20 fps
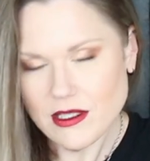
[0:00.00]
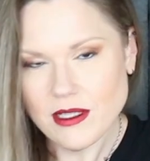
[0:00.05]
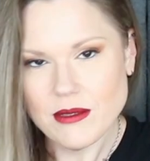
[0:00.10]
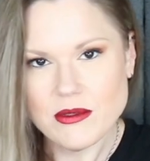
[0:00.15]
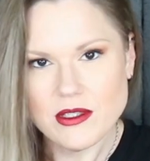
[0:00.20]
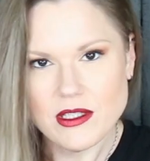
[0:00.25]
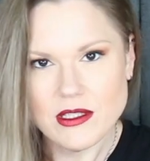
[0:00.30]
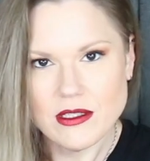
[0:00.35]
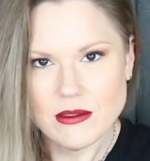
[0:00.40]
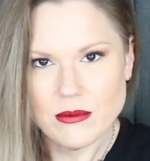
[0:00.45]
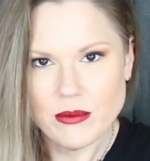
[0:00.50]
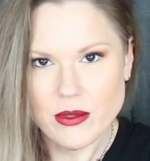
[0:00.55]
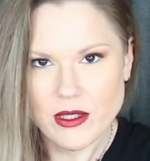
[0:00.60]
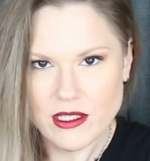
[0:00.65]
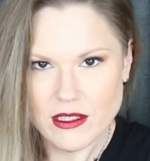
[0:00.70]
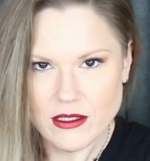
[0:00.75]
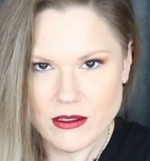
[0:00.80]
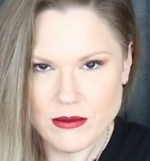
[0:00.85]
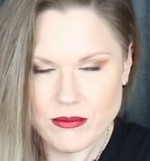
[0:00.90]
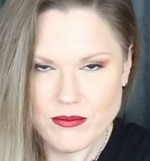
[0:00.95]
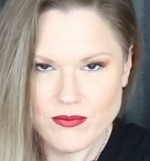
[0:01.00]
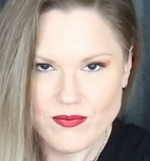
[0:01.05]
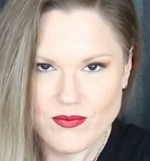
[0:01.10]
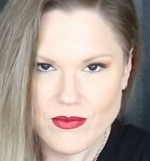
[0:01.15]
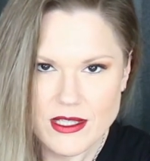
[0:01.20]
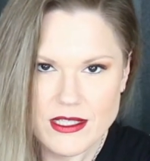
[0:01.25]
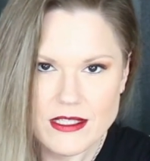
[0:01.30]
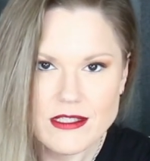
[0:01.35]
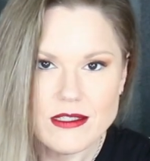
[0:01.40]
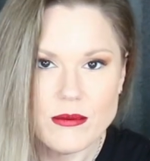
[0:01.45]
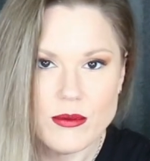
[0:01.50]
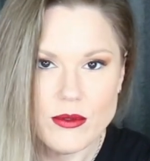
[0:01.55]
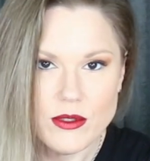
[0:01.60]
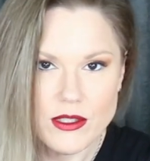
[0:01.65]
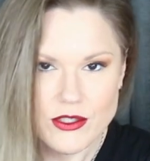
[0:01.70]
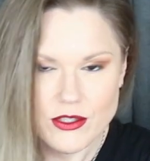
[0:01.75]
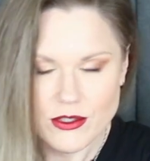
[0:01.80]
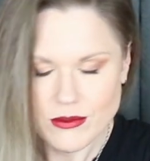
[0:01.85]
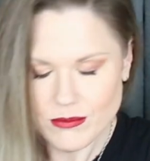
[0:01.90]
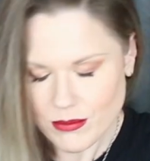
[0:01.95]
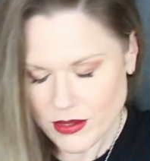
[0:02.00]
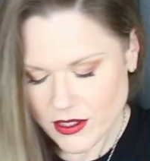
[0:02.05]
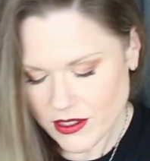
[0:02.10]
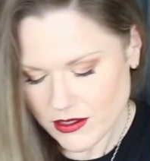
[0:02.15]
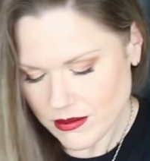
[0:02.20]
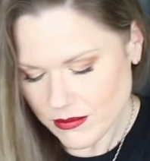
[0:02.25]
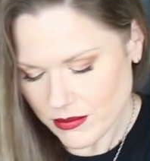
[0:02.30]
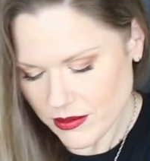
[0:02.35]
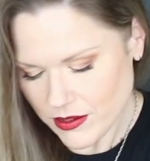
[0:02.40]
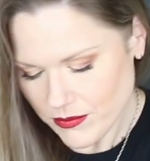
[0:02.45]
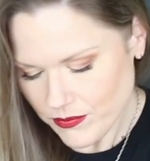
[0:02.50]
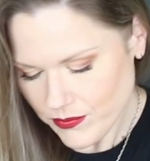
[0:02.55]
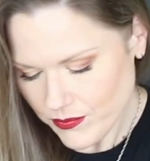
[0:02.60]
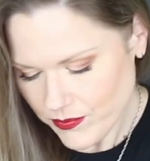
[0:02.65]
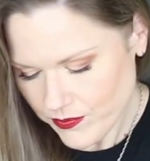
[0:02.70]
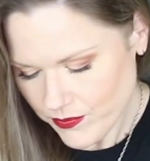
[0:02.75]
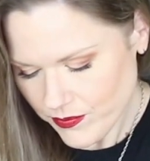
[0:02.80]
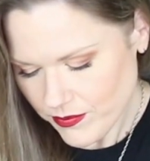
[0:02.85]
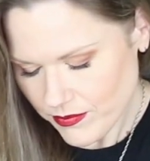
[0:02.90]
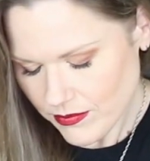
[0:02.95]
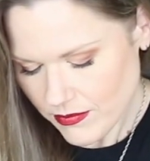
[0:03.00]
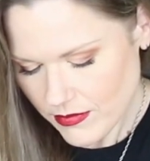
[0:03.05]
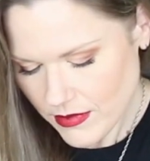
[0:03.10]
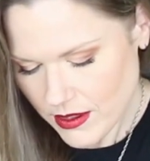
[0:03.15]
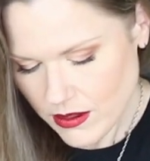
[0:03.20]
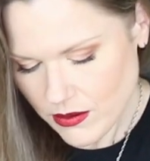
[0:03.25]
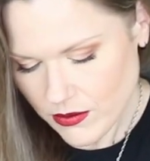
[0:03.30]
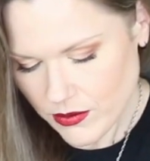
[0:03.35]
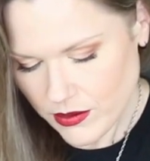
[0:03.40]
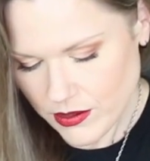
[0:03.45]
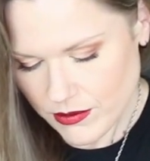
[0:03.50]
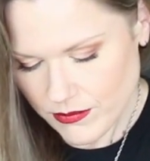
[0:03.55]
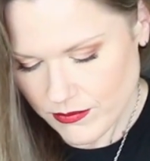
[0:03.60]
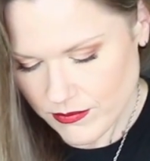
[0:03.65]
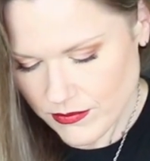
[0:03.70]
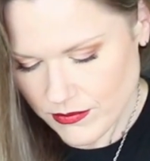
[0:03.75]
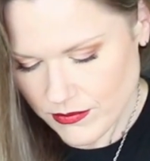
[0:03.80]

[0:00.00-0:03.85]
I'm seeing a breakup, separation, possibly. Okay?